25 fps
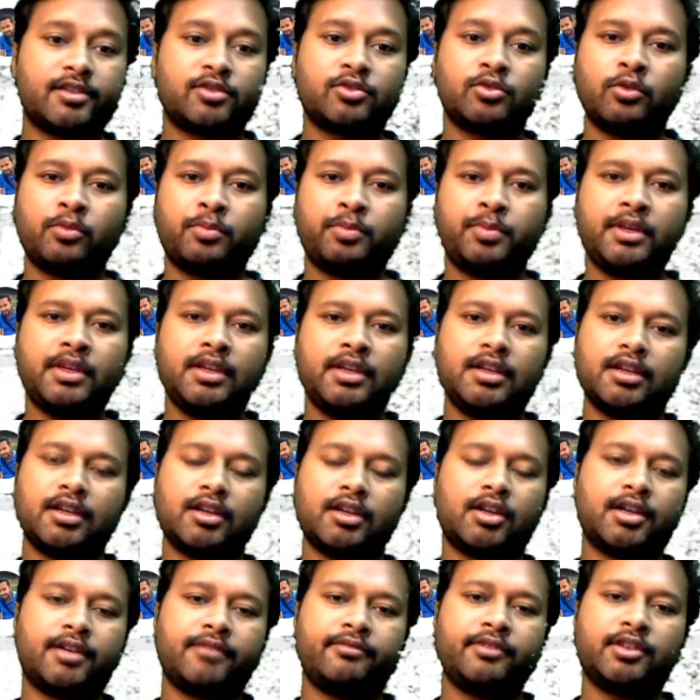SOP
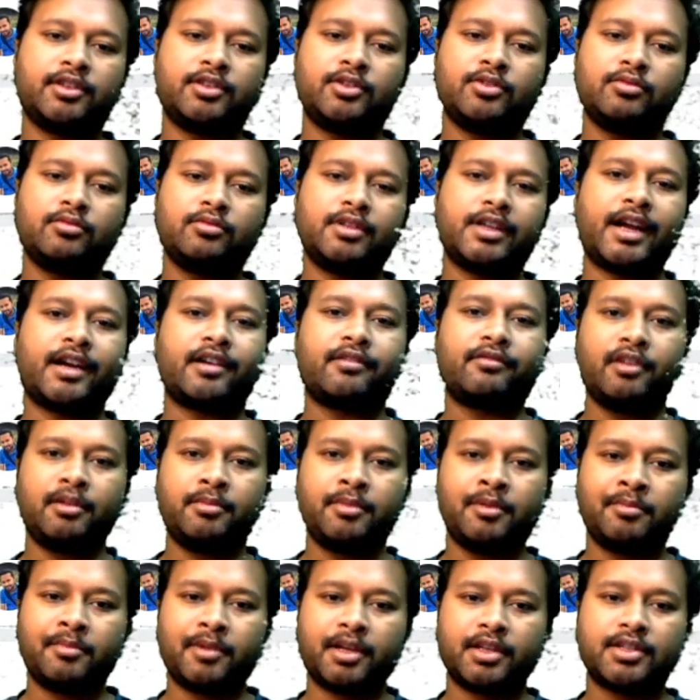with you, that will
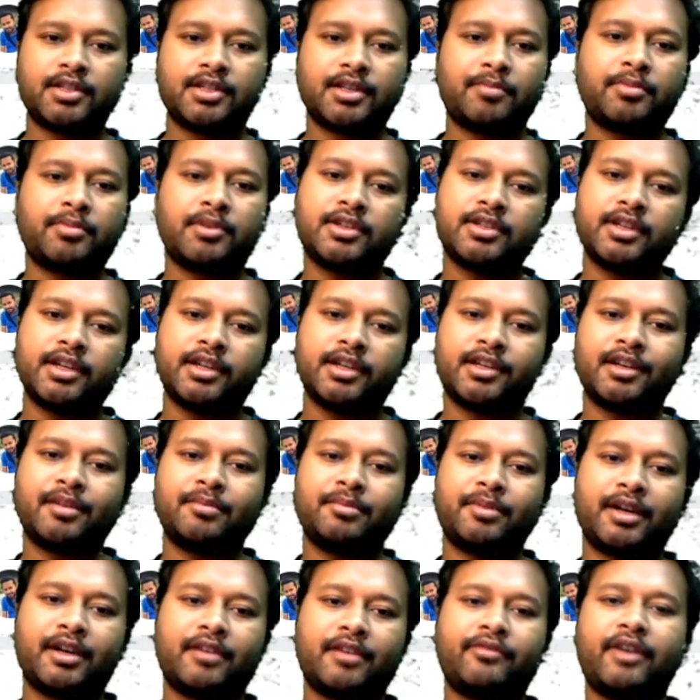be much appreciated,
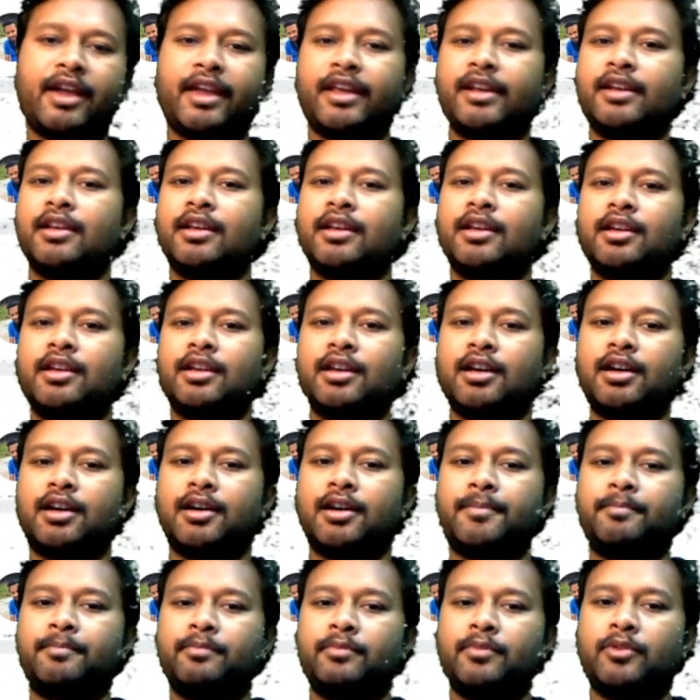but fine.
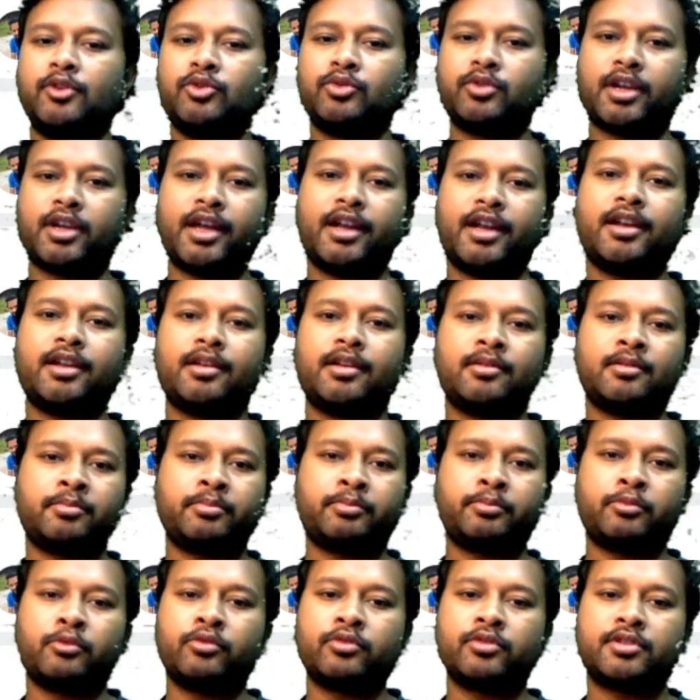You can
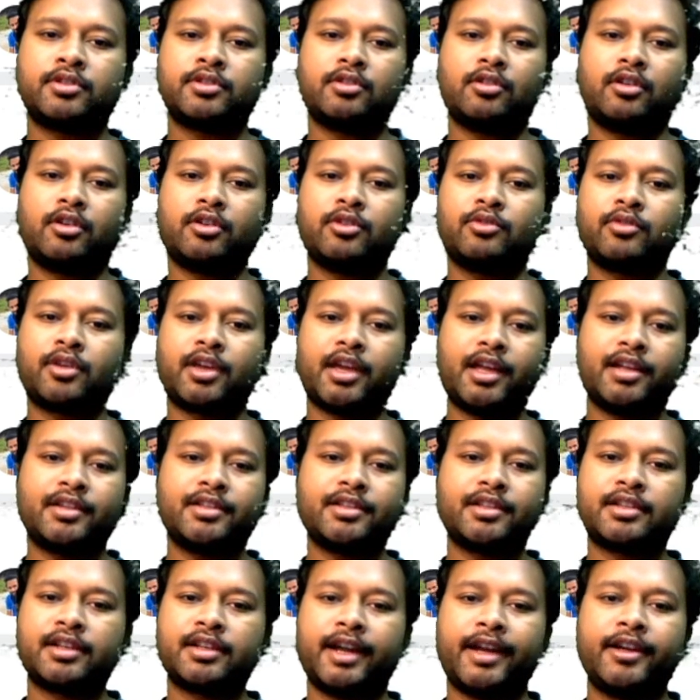post, or you can
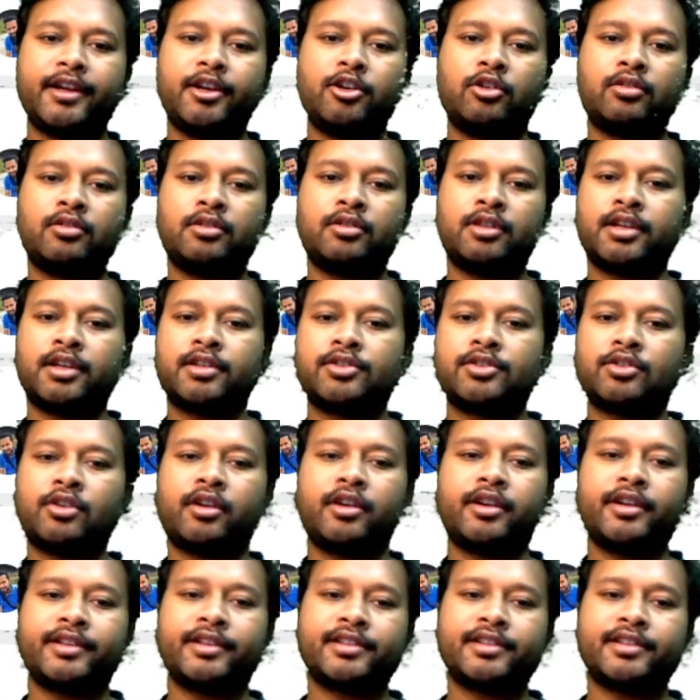just write down the
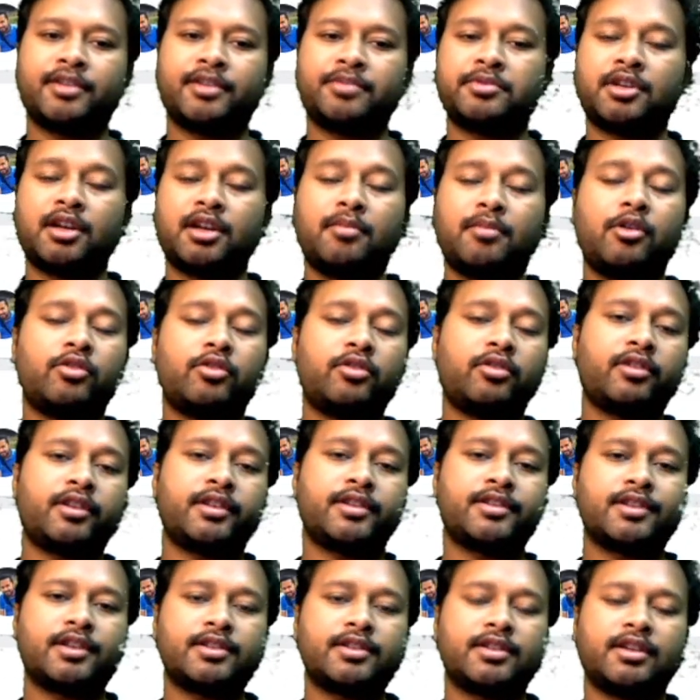short description about your
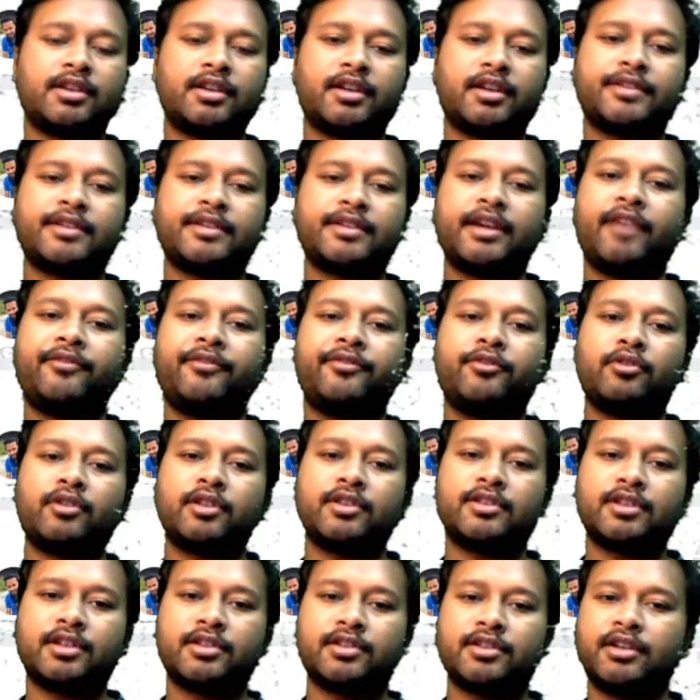research interest. And if your
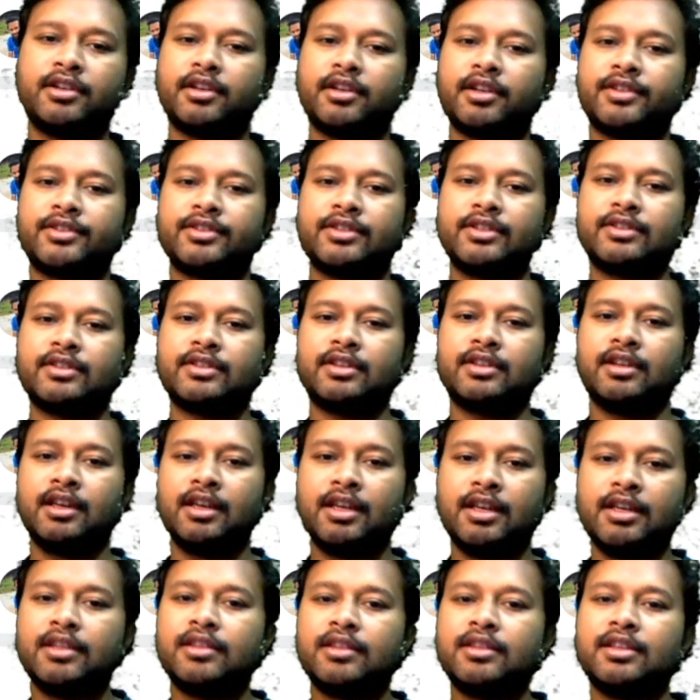research interest is in
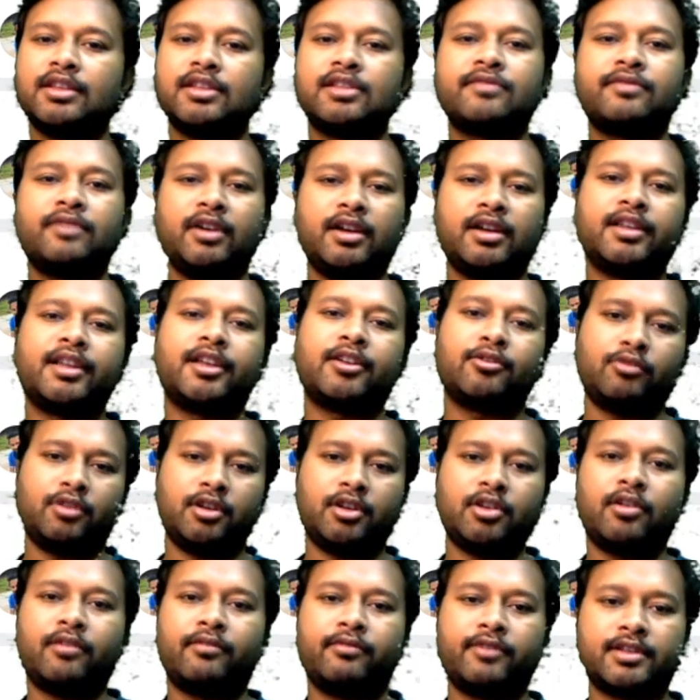these field, then
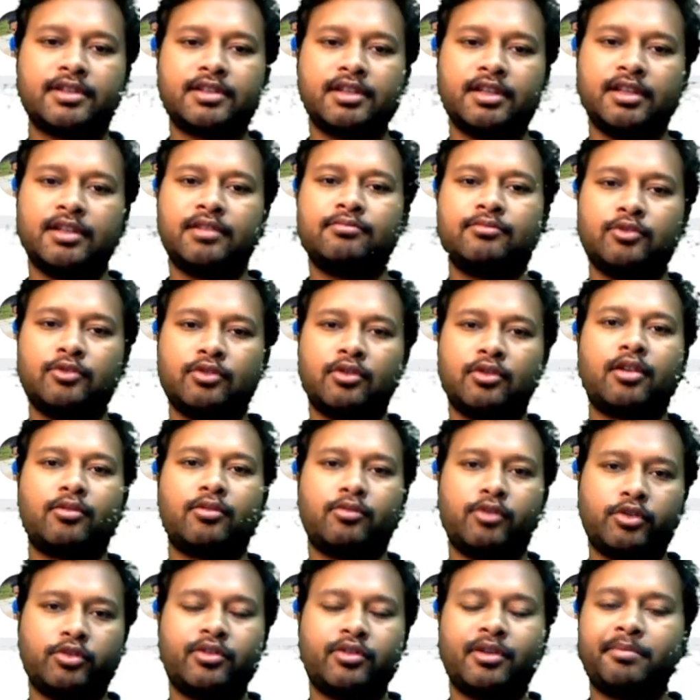only obviously you are
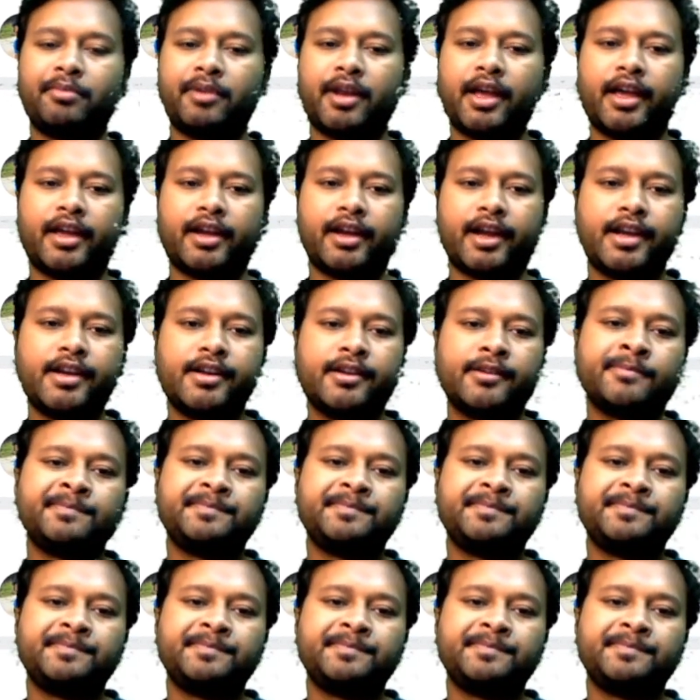going to apply, right?